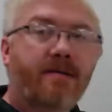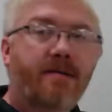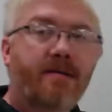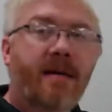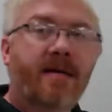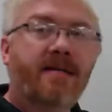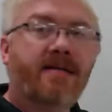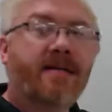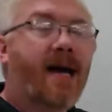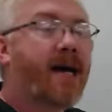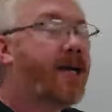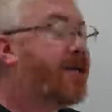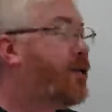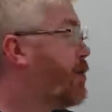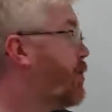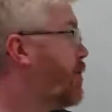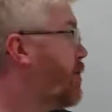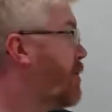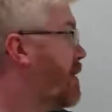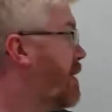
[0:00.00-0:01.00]
is
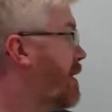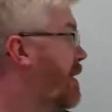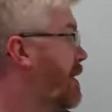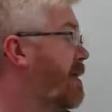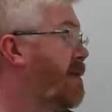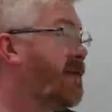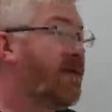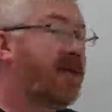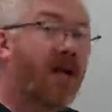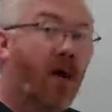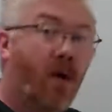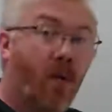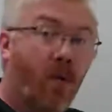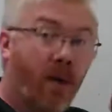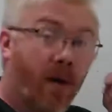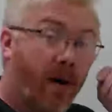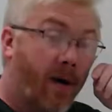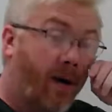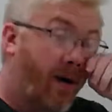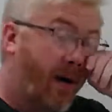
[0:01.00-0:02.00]
actually
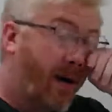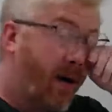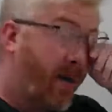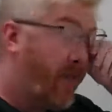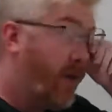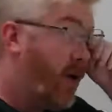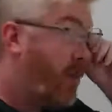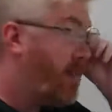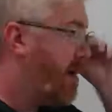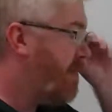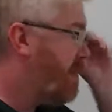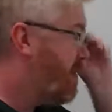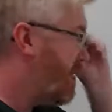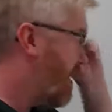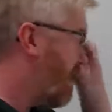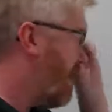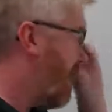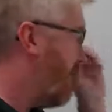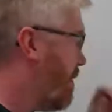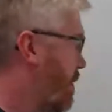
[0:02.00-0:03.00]
lower if you're above sea
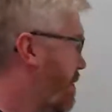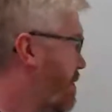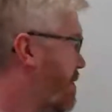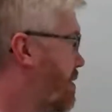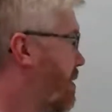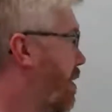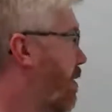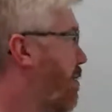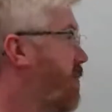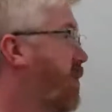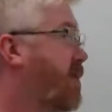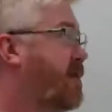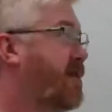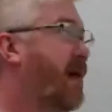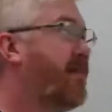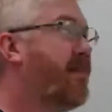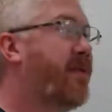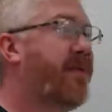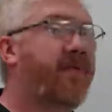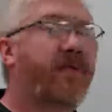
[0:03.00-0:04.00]
level. So, for
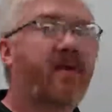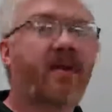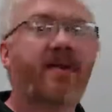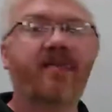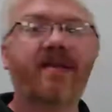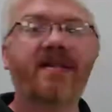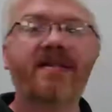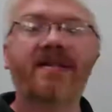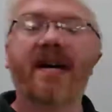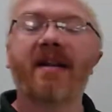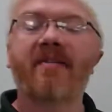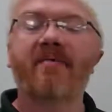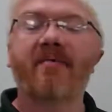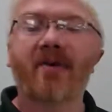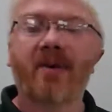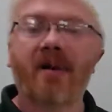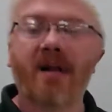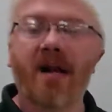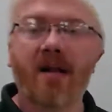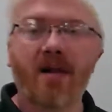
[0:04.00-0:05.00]
example, if you live in
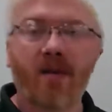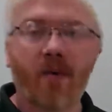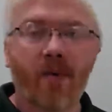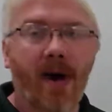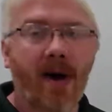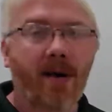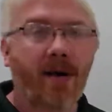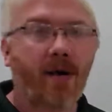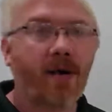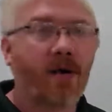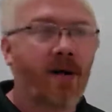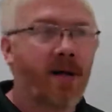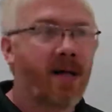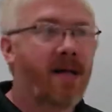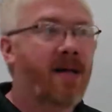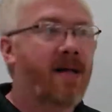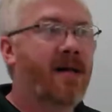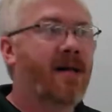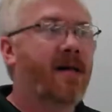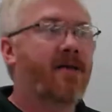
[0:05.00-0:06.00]
Denver, Colorado,
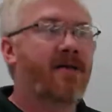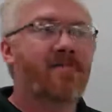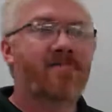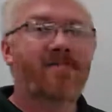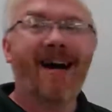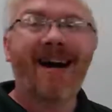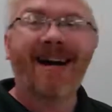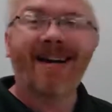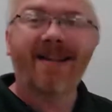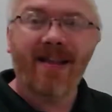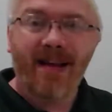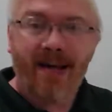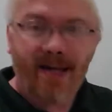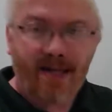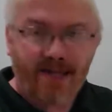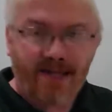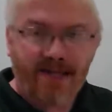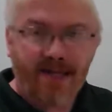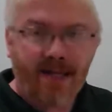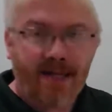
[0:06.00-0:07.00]
the Mile
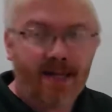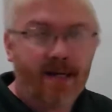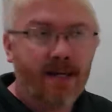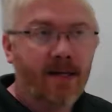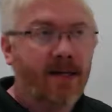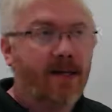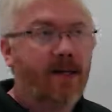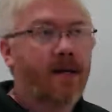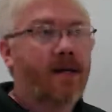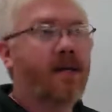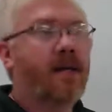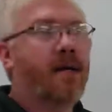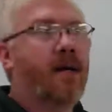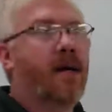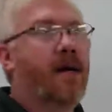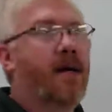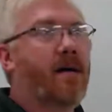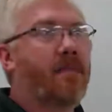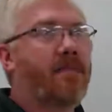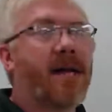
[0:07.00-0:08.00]
High City,
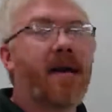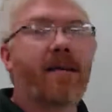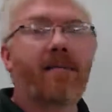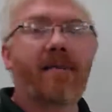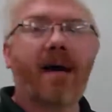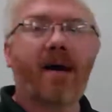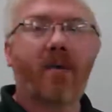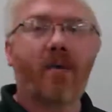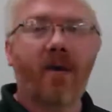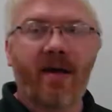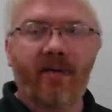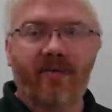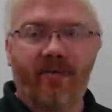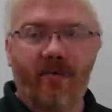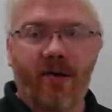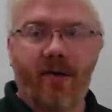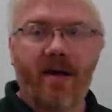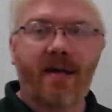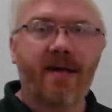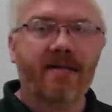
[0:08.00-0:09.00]
named that way
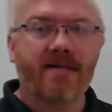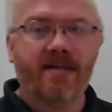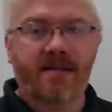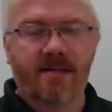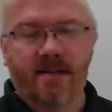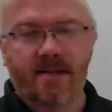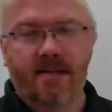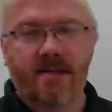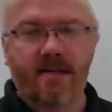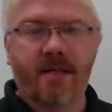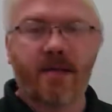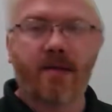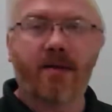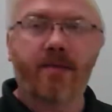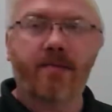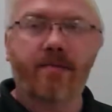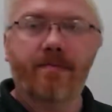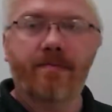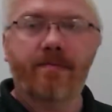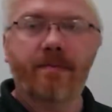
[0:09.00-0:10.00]
for its
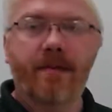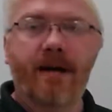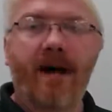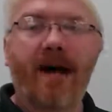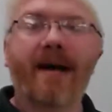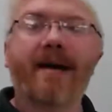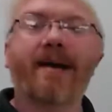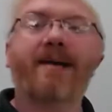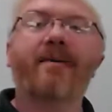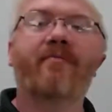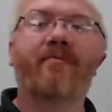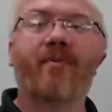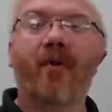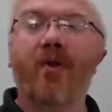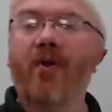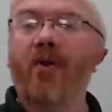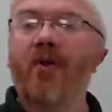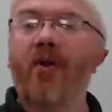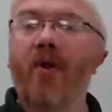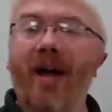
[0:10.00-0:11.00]

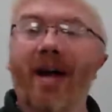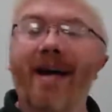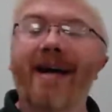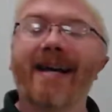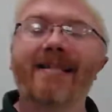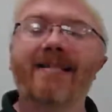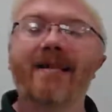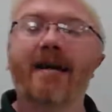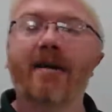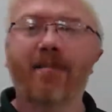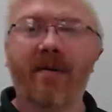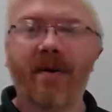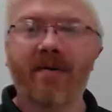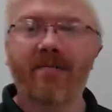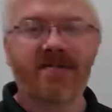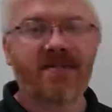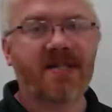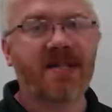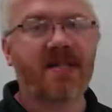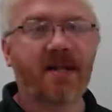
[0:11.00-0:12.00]
vertical height above
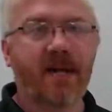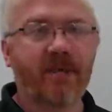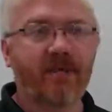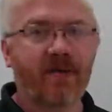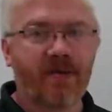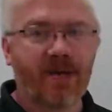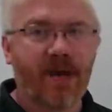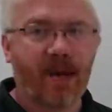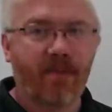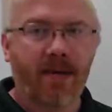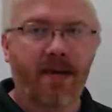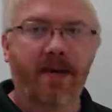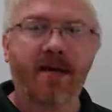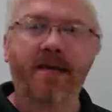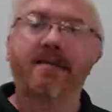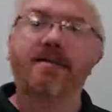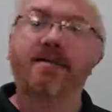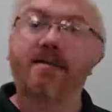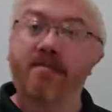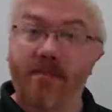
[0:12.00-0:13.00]
sea level, not
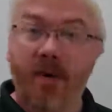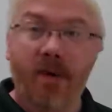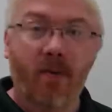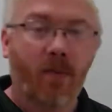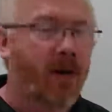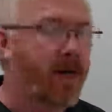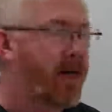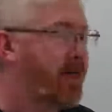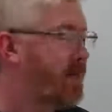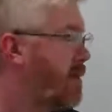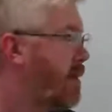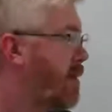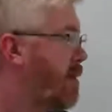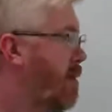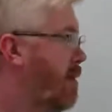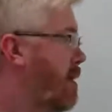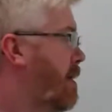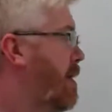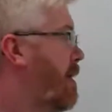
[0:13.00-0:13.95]
because marijuana is legal.